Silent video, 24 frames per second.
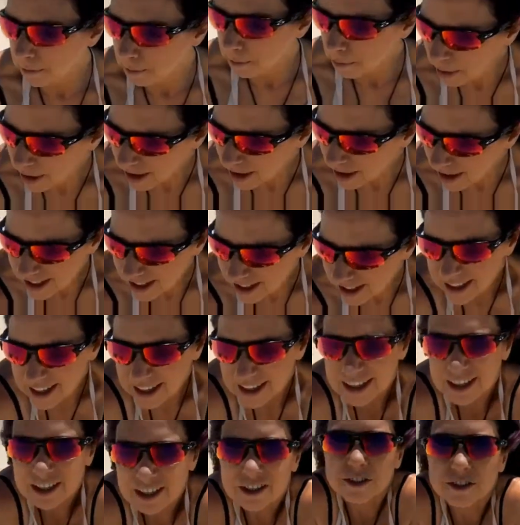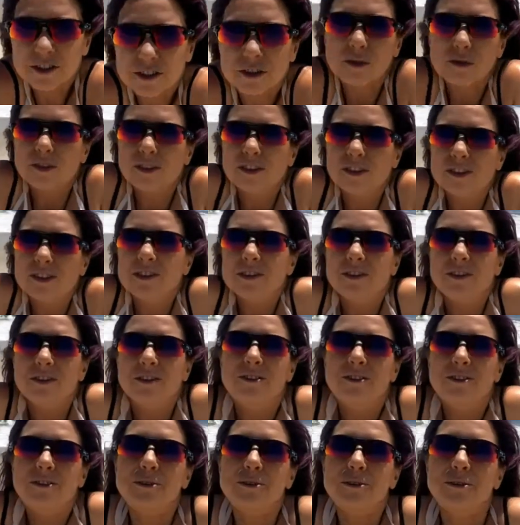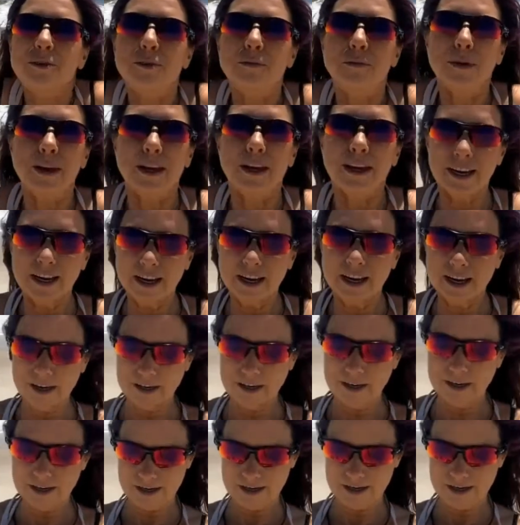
big shoulder circles with me.